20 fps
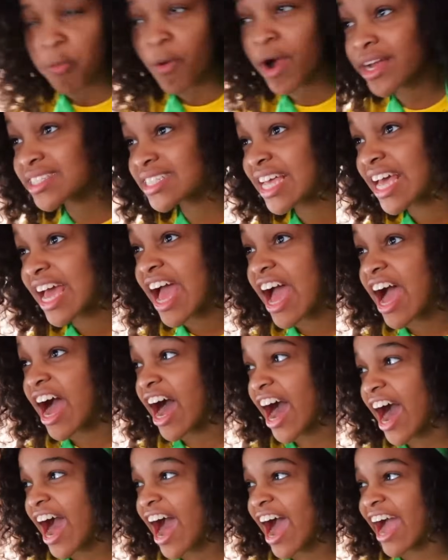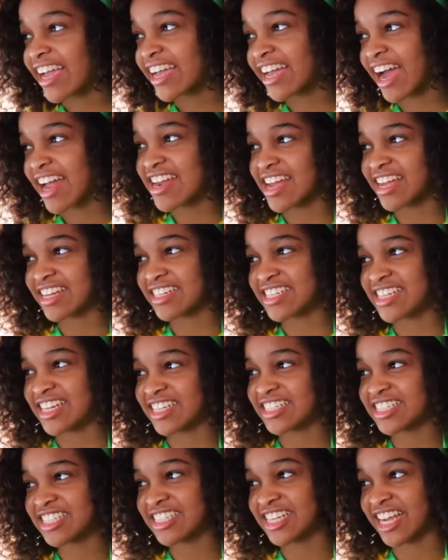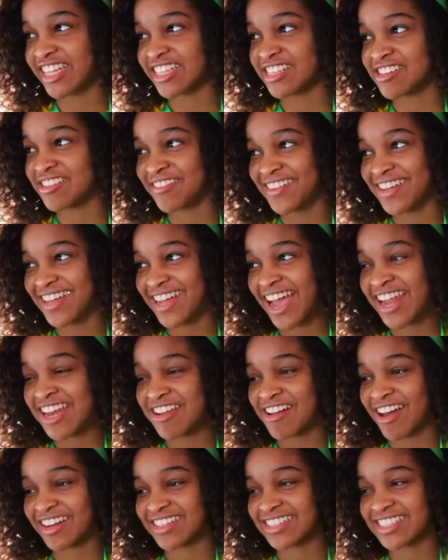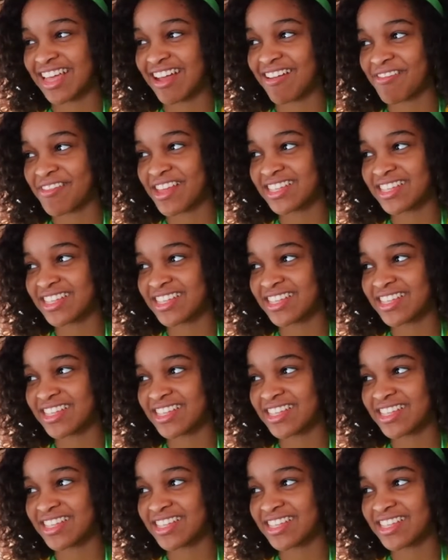what? I got an idea, Shiloh. I know how to solve